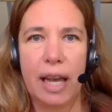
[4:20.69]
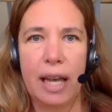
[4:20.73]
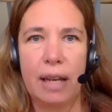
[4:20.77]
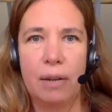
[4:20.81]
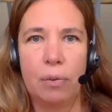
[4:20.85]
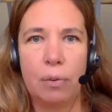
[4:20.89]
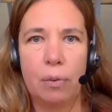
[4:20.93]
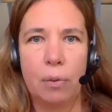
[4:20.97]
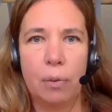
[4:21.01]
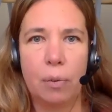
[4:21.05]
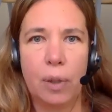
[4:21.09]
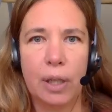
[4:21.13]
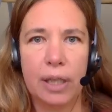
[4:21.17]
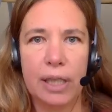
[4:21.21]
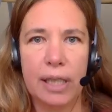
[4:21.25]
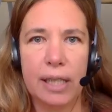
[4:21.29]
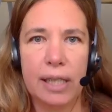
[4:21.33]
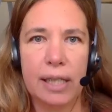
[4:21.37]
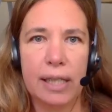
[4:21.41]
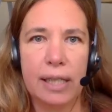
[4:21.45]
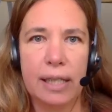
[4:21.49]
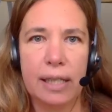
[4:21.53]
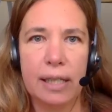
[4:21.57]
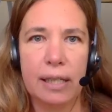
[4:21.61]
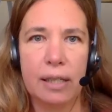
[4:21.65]
And
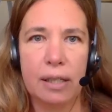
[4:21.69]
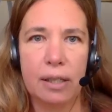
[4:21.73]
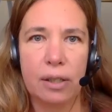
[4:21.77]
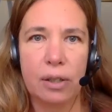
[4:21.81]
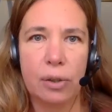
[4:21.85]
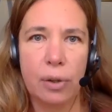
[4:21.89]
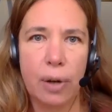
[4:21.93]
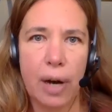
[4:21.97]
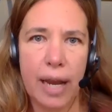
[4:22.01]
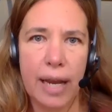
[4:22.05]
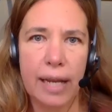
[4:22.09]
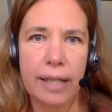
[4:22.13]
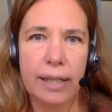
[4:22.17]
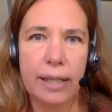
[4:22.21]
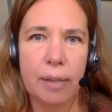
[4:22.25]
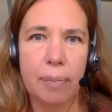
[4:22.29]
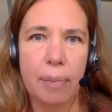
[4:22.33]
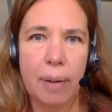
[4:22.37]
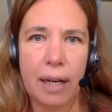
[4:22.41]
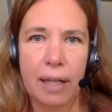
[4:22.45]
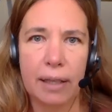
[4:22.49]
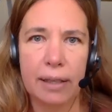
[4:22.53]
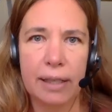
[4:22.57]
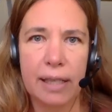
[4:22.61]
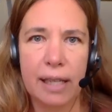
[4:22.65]
what's great
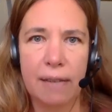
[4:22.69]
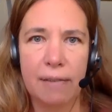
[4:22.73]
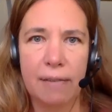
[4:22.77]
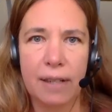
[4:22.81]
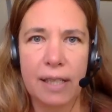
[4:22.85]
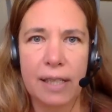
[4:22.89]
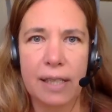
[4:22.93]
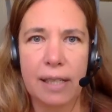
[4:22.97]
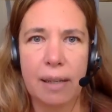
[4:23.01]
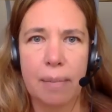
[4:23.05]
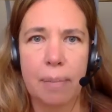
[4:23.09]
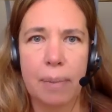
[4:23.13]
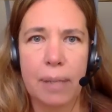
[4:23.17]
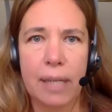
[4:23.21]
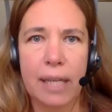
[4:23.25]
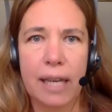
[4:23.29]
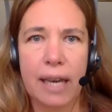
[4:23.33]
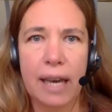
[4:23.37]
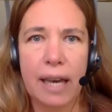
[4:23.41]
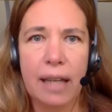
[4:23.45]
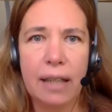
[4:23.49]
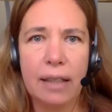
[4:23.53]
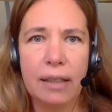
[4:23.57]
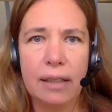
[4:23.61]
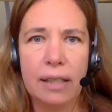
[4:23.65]
about having somebody
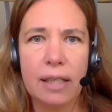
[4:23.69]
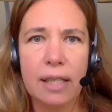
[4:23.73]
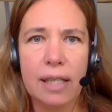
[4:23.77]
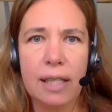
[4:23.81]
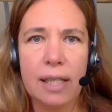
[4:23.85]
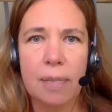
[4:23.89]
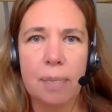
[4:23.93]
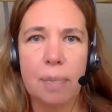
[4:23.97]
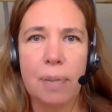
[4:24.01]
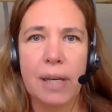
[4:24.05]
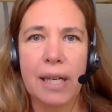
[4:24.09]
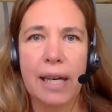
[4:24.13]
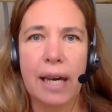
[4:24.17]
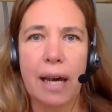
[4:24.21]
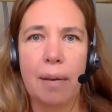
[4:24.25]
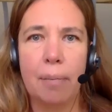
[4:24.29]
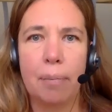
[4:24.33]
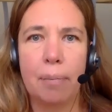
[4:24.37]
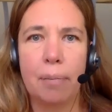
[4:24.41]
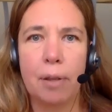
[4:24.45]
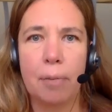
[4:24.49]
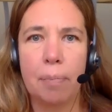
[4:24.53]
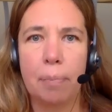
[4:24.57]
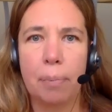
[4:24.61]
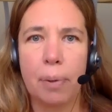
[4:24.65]
else
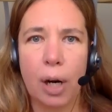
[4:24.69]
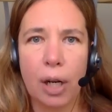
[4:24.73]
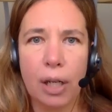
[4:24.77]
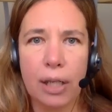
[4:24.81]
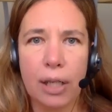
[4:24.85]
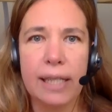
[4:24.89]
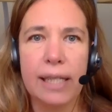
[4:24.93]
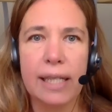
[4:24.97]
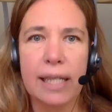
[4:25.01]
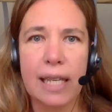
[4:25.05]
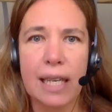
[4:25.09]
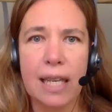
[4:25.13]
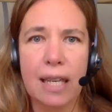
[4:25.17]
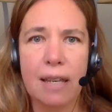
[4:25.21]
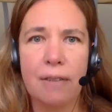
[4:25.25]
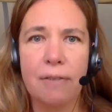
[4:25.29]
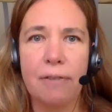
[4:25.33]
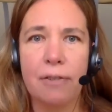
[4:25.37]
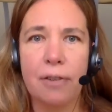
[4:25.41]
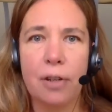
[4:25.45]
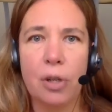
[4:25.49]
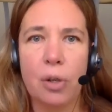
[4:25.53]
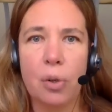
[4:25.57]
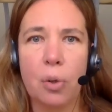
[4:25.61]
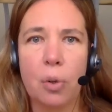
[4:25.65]
become the proxy
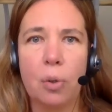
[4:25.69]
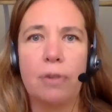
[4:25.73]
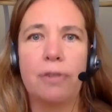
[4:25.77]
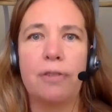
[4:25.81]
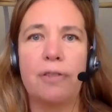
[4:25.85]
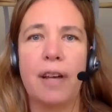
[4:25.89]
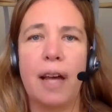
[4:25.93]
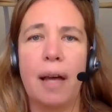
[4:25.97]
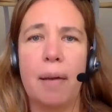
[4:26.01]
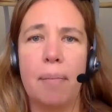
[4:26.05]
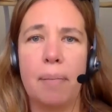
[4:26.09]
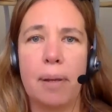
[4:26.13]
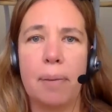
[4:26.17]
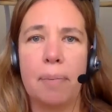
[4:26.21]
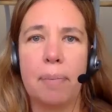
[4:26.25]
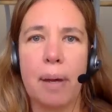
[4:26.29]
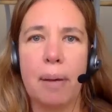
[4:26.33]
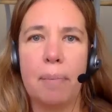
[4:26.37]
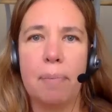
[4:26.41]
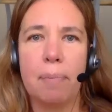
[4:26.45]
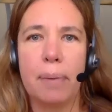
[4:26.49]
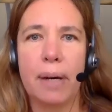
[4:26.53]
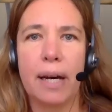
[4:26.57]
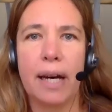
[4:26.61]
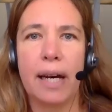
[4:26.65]
for your family
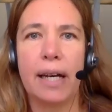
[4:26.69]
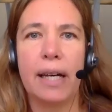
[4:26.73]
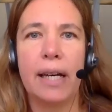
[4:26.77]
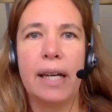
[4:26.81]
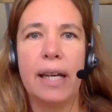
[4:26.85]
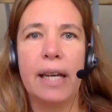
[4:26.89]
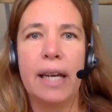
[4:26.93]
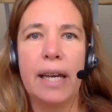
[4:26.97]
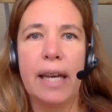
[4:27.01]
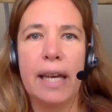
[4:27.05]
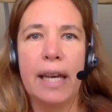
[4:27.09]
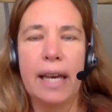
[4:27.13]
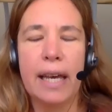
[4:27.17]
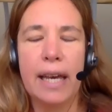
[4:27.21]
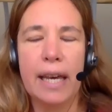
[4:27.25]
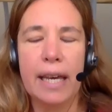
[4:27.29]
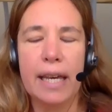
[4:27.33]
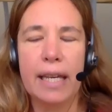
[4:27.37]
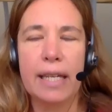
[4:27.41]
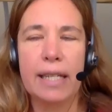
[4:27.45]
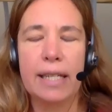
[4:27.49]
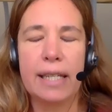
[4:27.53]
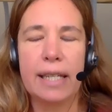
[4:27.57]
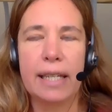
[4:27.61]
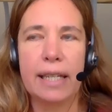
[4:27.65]
member
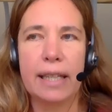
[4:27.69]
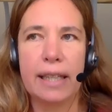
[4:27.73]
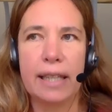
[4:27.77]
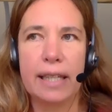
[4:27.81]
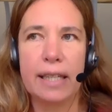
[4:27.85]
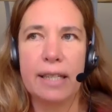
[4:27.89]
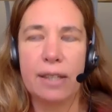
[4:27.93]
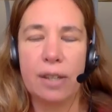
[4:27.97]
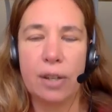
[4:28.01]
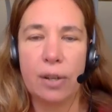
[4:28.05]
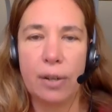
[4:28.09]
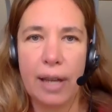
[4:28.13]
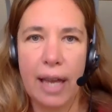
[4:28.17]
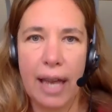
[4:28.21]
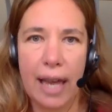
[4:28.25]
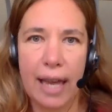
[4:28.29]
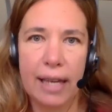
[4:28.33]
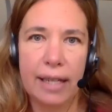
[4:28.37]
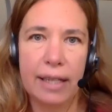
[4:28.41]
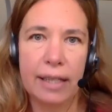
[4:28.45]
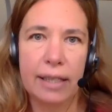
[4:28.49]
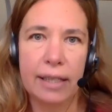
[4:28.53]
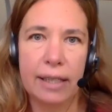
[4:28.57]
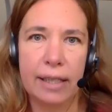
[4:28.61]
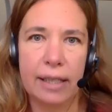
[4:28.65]
is that there's no
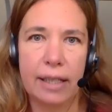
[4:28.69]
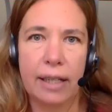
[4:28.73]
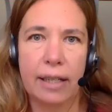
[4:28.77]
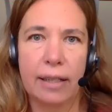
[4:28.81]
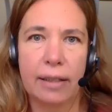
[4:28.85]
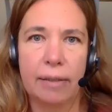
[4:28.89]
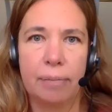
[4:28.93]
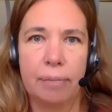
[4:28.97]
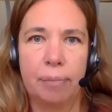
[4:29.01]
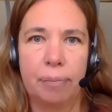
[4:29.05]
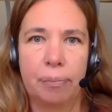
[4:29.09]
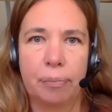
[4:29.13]
editing.